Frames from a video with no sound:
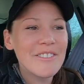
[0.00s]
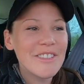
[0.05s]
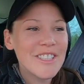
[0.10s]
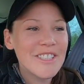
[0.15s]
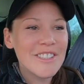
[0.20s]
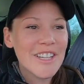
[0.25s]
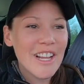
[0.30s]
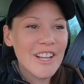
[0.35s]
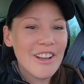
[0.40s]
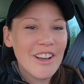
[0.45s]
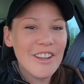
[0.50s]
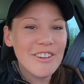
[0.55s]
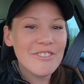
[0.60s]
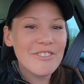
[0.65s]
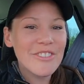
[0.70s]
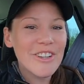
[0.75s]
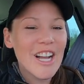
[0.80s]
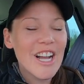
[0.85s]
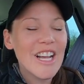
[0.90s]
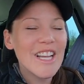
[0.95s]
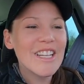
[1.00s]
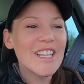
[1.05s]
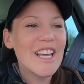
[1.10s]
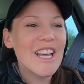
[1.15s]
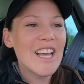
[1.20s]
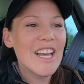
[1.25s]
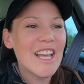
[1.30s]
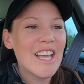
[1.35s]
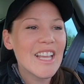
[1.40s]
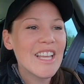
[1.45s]
recheck on
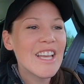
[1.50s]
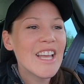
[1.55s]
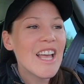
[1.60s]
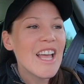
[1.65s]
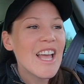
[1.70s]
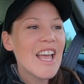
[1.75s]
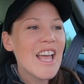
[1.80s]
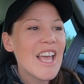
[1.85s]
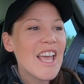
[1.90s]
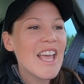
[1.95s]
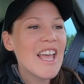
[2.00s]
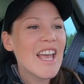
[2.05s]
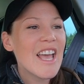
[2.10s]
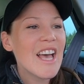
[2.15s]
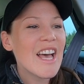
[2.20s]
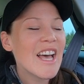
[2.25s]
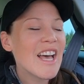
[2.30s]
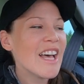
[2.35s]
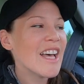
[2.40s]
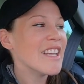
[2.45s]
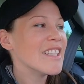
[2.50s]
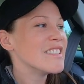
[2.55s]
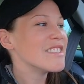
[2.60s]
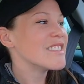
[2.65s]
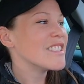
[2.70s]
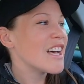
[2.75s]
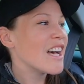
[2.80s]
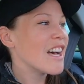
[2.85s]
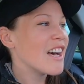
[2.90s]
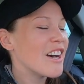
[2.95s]
Friday
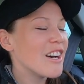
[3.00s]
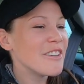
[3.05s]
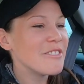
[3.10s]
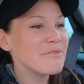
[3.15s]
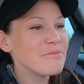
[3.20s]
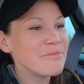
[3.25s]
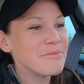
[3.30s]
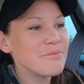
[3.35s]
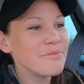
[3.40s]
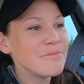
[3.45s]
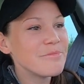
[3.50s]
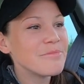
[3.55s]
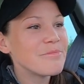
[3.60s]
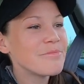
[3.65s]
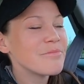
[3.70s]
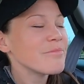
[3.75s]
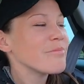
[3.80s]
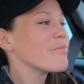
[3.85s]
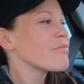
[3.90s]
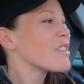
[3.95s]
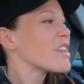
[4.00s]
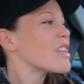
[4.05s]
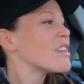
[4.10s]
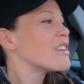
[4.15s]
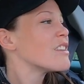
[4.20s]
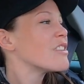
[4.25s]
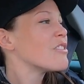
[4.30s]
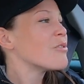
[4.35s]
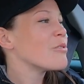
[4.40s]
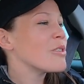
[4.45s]
and um,
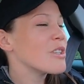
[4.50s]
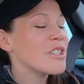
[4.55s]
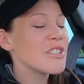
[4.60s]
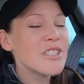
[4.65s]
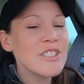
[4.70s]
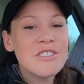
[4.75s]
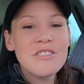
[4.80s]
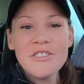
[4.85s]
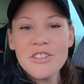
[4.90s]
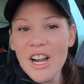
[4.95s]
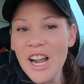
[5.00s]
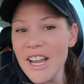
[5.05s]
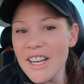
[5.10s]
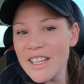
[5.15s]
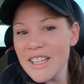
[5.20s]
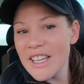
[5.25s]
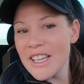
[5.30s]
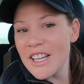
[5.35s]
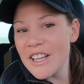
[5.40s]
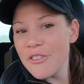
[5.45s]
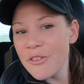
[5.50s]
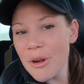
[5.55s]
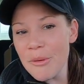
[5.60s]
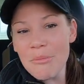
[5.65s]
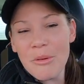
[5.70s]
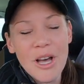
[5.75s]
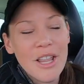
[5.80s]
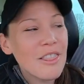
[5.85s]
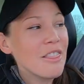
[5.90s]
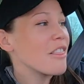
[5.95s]
we're just trying to get a
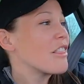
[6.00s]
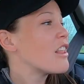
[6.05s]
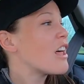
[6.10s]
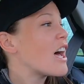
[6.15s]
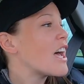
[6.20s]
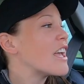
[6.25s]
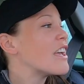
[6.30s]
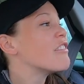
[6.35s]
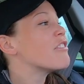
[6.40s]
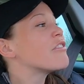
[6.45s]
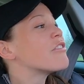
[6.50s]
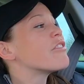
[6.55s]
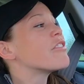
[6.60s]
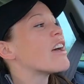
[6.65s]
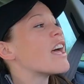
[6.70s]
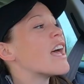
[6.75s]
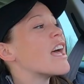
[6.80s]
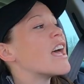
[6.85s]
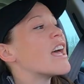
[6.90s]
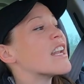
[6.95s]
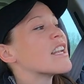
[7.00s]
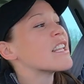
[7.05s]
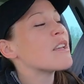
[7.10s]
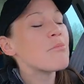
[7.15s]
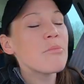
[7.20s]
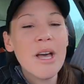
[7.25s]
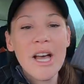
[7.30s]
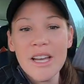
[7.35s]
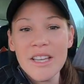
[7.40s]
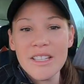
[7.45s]
grip on life and
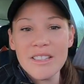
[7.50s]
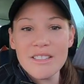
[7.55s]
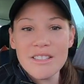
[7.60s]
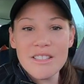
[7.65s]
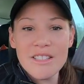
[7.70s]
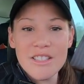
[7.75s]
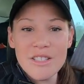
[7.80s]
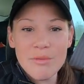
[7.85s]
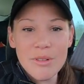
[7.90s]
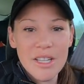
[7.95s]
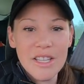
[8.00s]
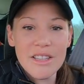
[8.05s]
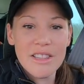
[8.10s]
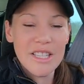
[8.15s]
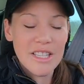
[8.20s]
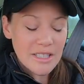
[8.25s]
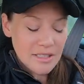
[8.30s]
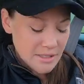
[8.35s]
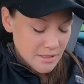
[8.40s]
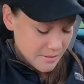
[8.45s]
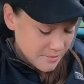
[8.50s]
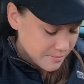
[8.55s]
get back into the swing of things.